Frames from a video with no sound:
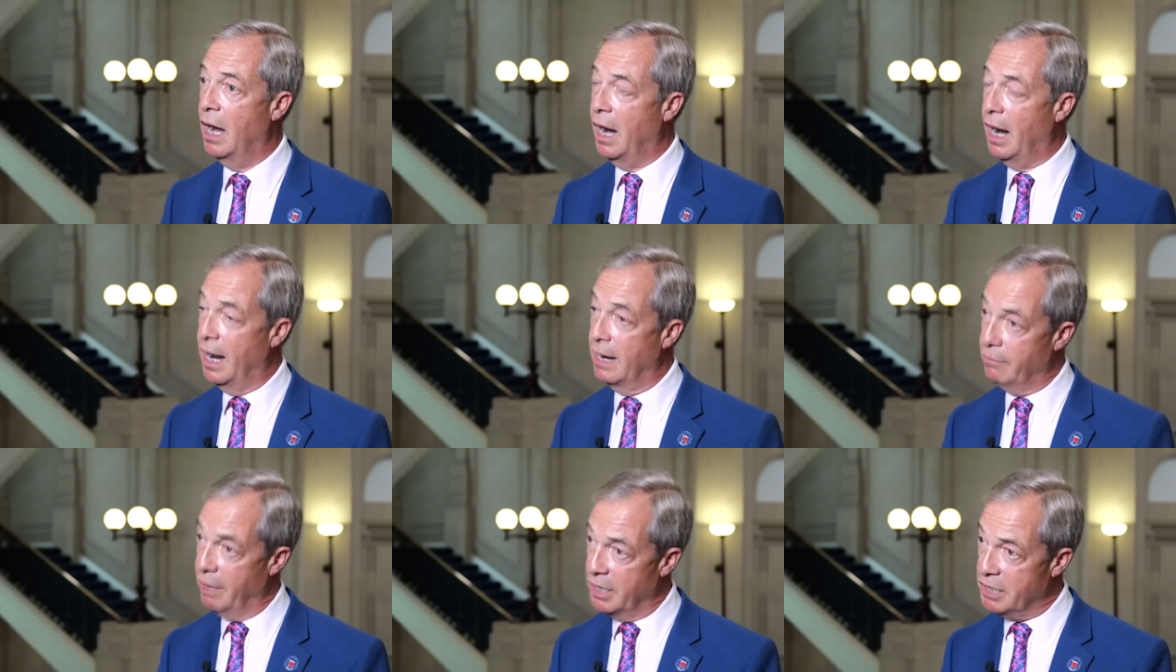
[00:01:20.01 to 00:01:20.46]

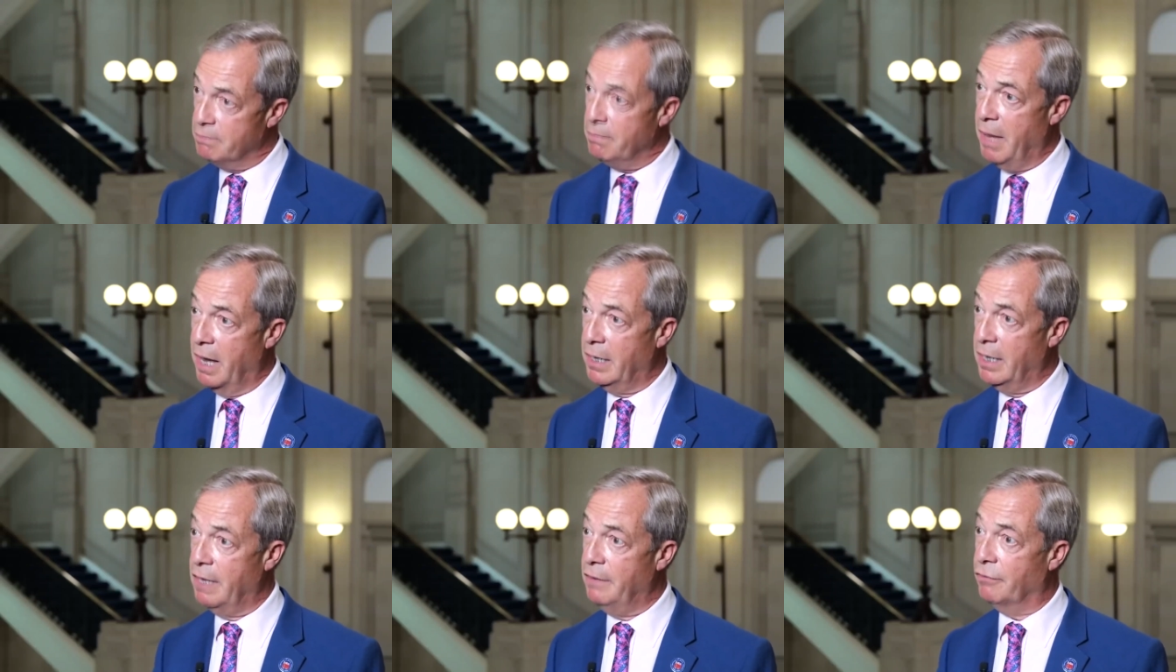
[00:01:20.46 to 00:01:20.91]
I raised
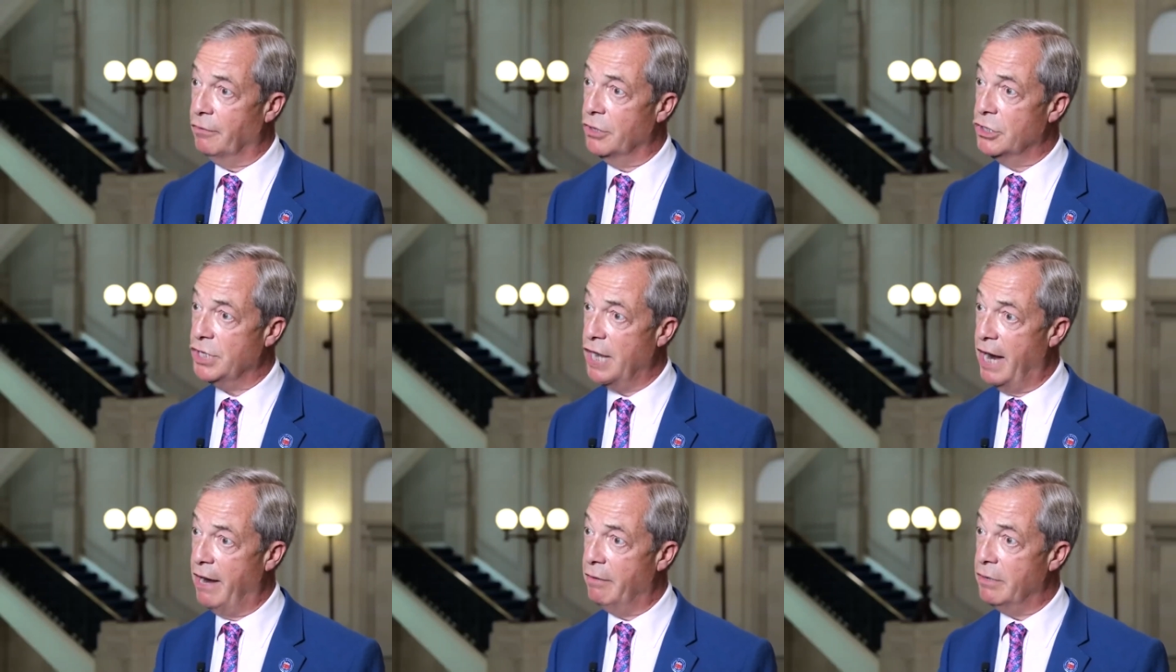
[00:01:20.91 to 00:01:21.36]
money for a
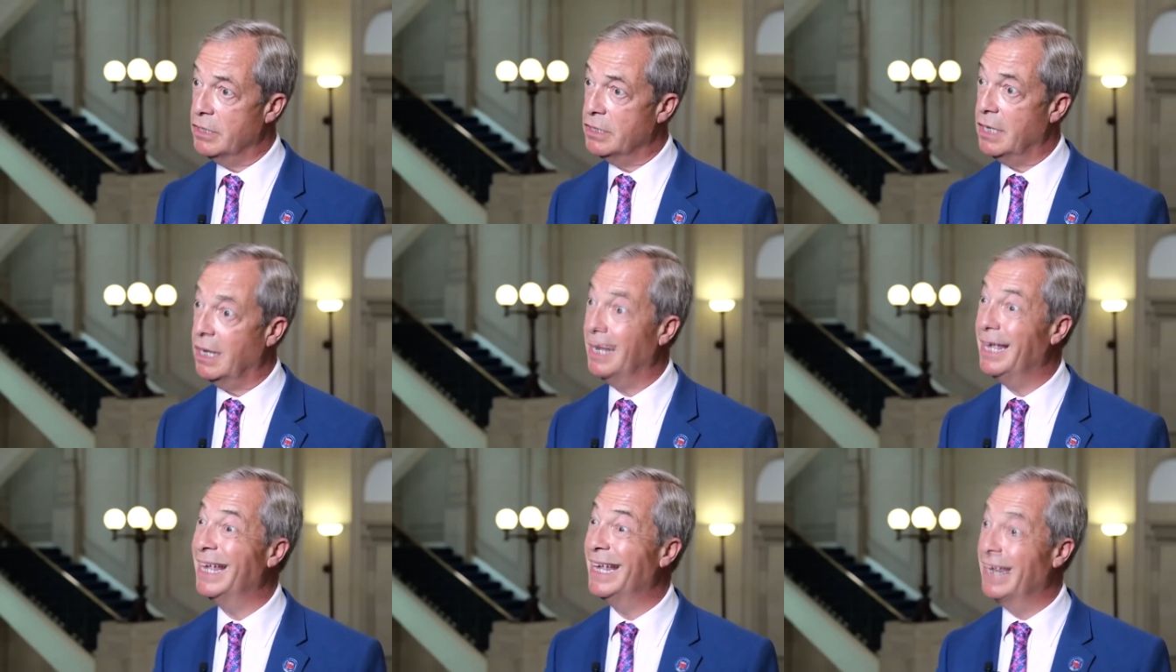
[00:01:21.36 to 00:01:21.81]

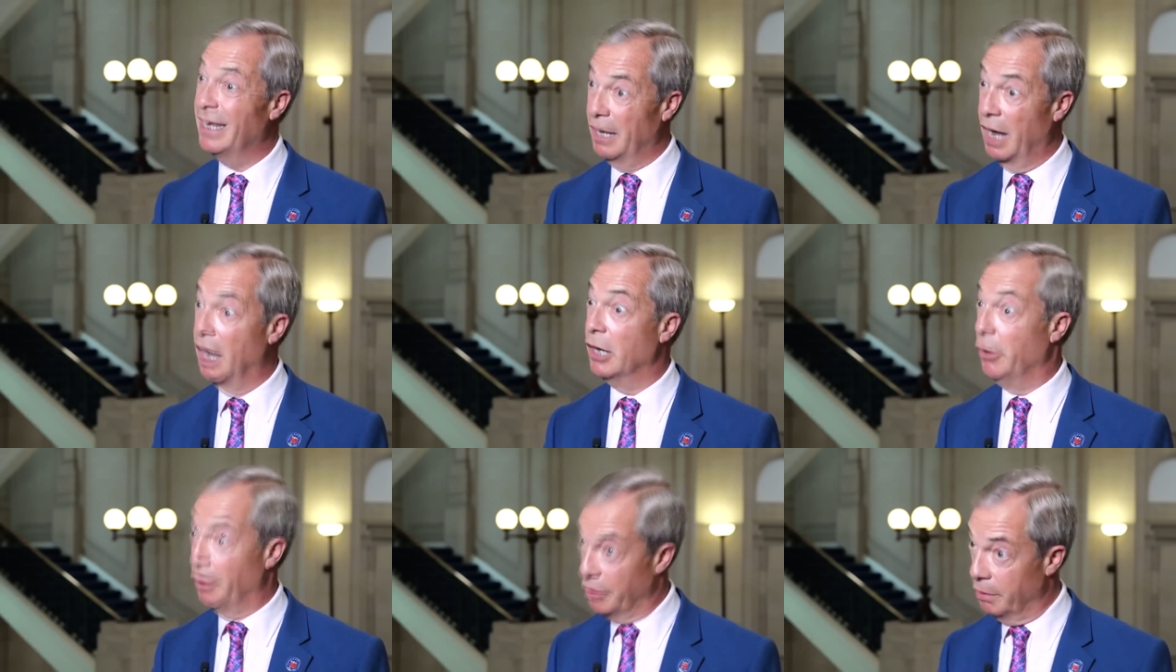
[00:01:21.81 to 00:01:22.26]
charity,
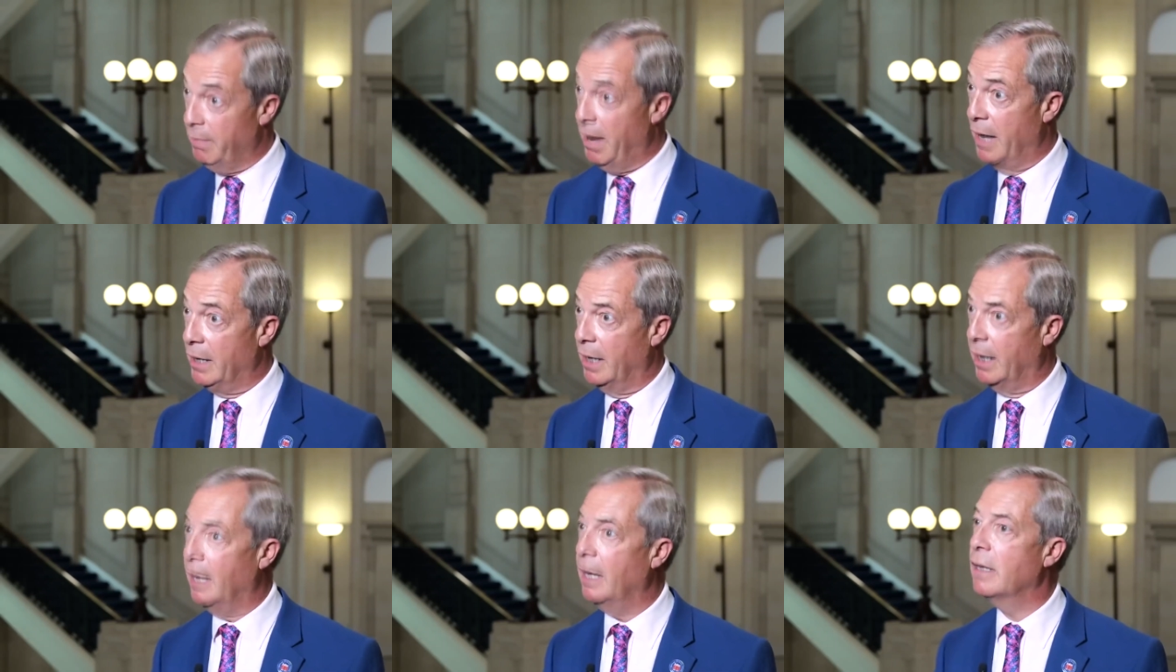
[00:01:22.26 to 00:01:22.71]
a lot of
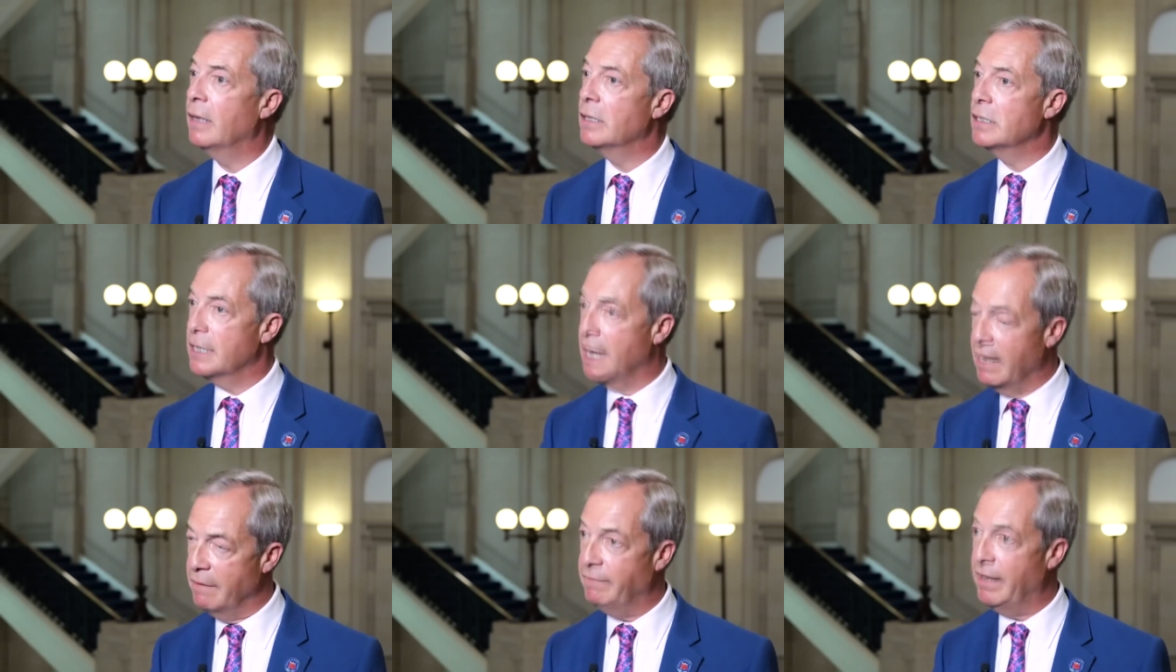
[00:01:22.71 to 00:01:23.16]
money
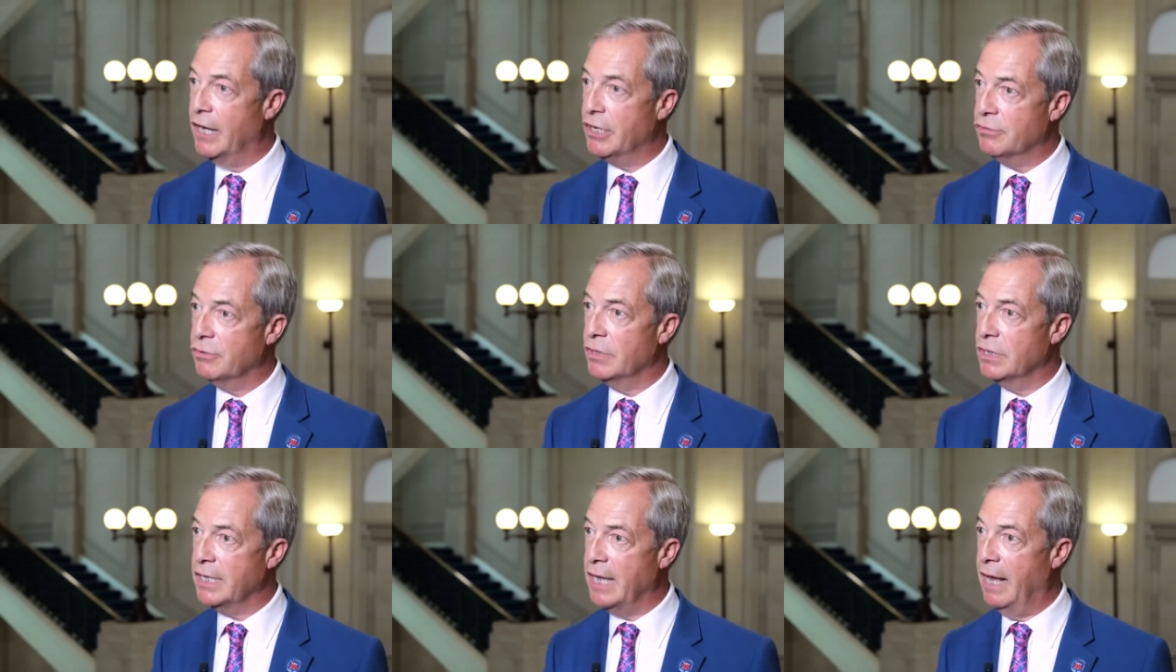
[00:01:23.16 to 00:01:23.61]
to get
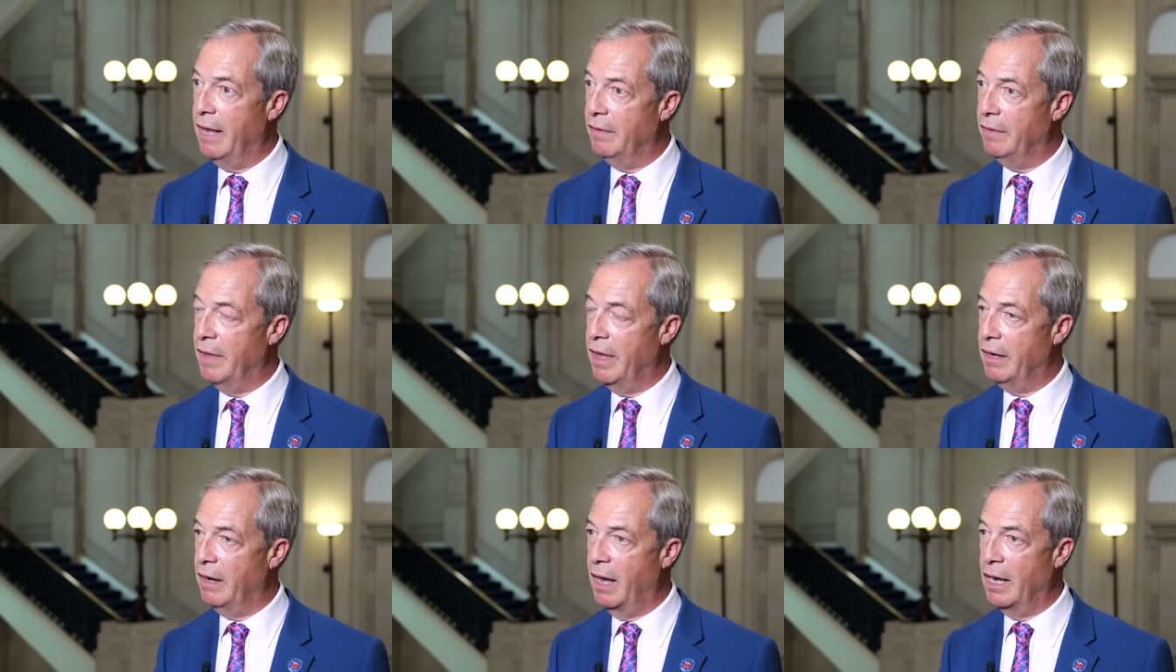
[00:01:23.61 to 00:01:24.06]
veterans out there.